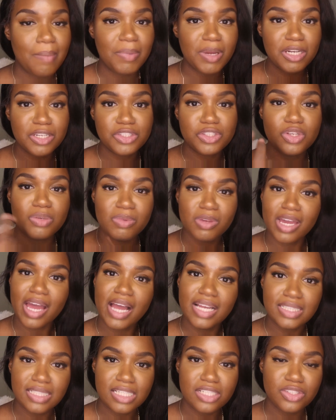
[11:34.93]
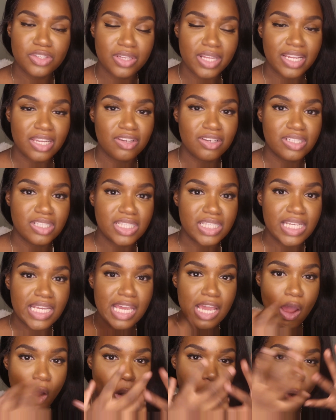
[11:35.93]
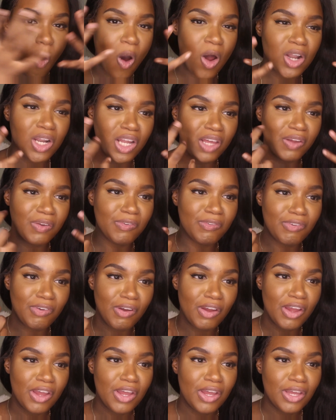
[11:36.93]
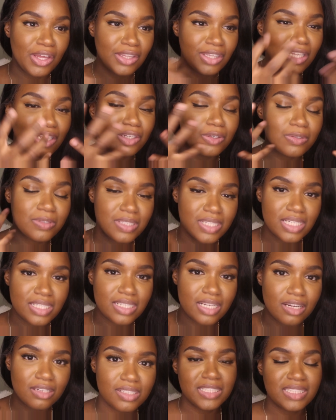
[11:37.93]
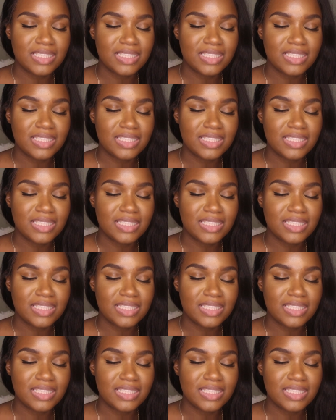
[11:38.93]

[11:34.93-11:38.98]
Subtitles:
I'm gonna zoom you guys in so that you could see all of the little details.